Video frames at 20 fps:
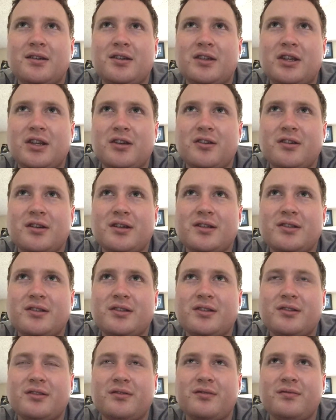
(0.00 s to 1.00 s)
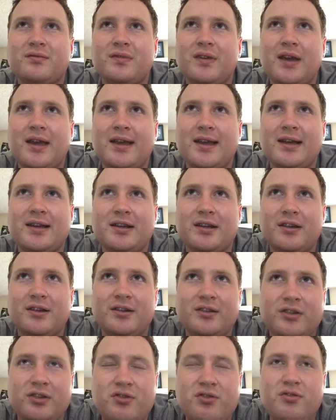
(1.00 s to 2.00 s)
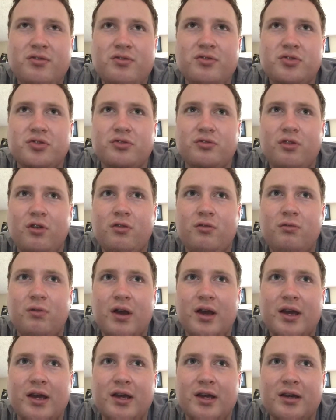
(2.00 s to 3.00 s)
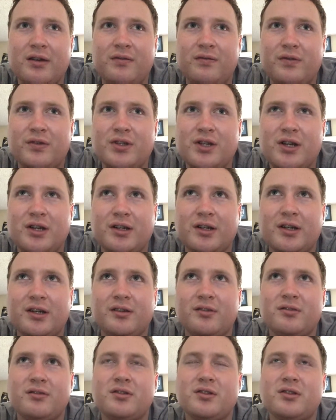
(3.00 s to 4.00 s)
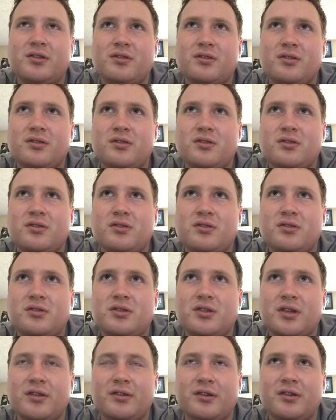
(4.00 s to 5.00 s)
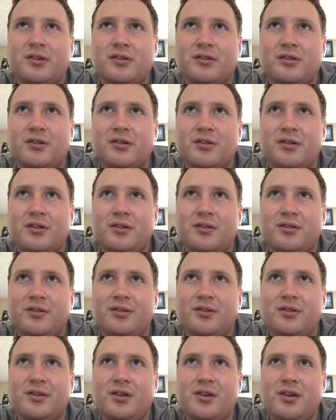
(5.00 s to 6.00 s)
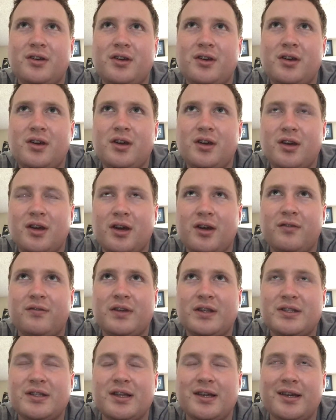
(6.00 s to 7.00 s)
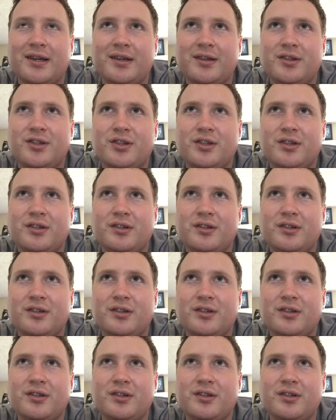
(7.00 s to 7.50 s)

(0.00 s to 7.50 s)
Darius had an unusual way of talking to little girls of his age.